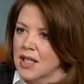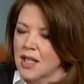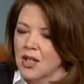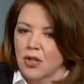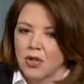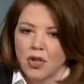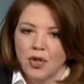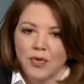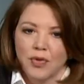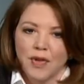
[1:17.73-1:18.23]
I
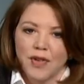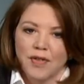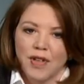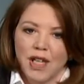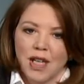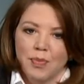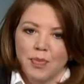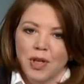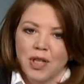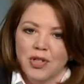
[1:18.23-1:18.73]
don't know if we have
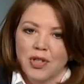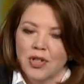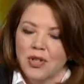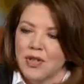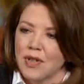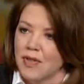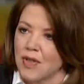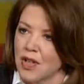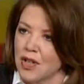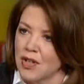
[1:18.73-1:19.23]
any pictures
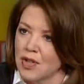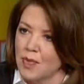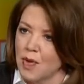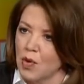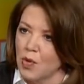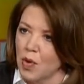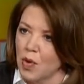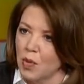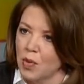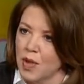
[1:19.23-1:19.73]
of those, but
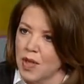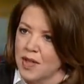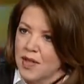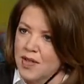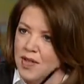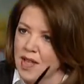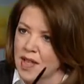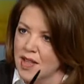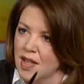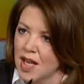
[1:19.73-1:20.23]
will we
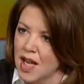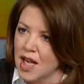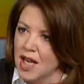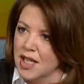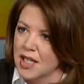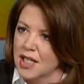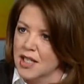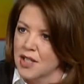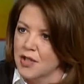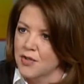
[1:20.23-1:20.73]
see the
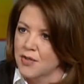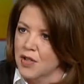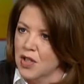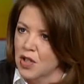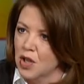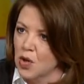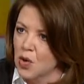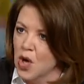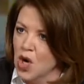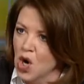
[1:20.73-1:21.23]
kinds of,
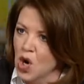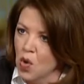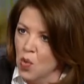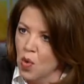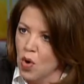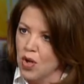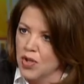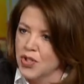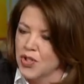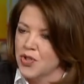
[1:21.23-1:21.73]

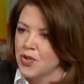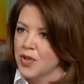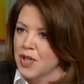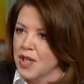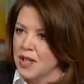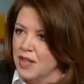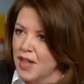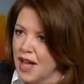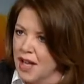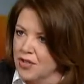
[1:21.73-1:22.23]
Wall
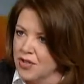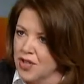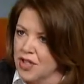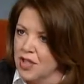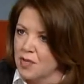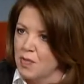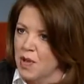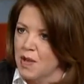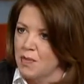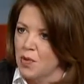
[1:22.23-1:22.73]
Street, thousands
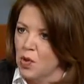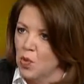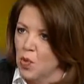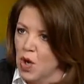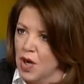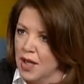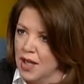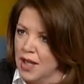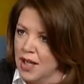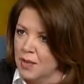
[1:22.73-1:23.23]
of people
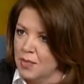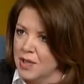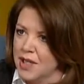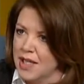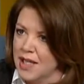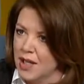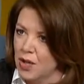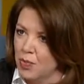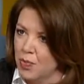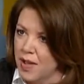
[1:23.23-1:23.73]
walking up and
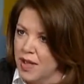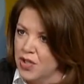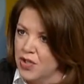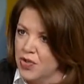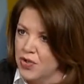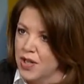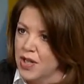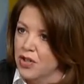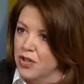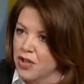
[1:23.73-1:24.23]
down Bay
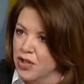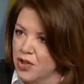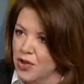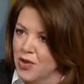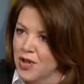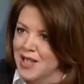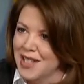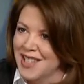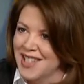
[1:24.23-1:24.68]
Street, or are you going to